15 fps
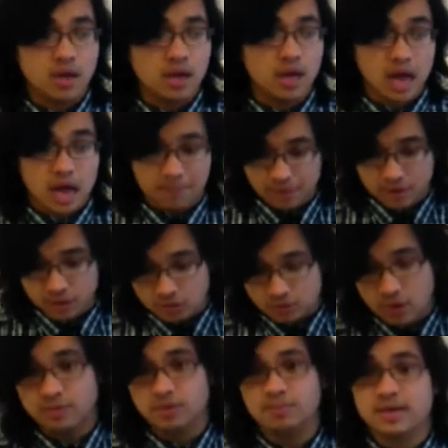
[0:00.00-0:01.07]
I'll post
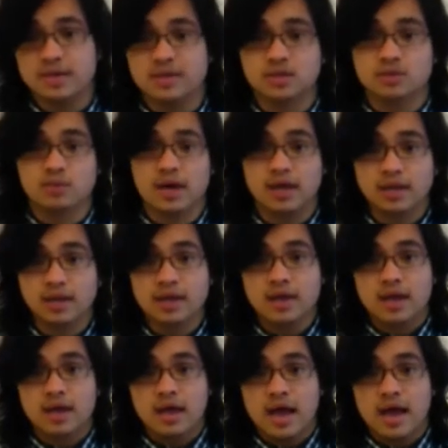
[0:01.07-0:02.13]
Rob's beneath as well.
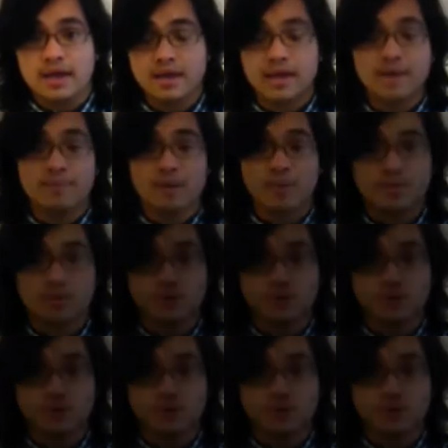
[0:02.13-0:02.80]
And yeah, hope you